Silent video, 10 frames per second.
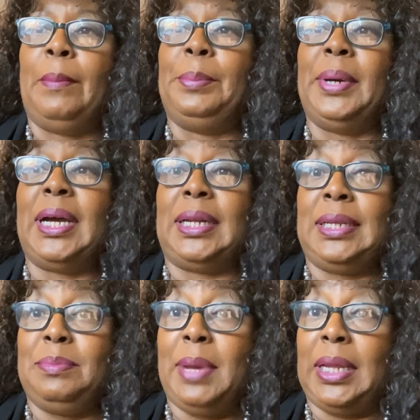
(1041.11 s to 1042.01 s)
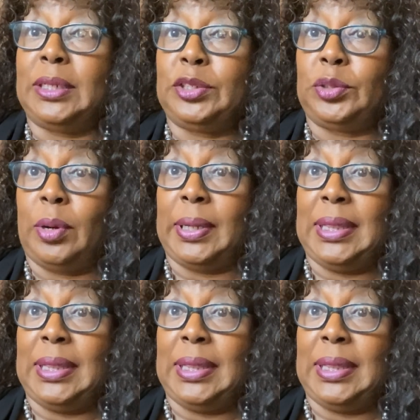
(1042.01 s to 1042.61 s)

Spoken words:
But it made us start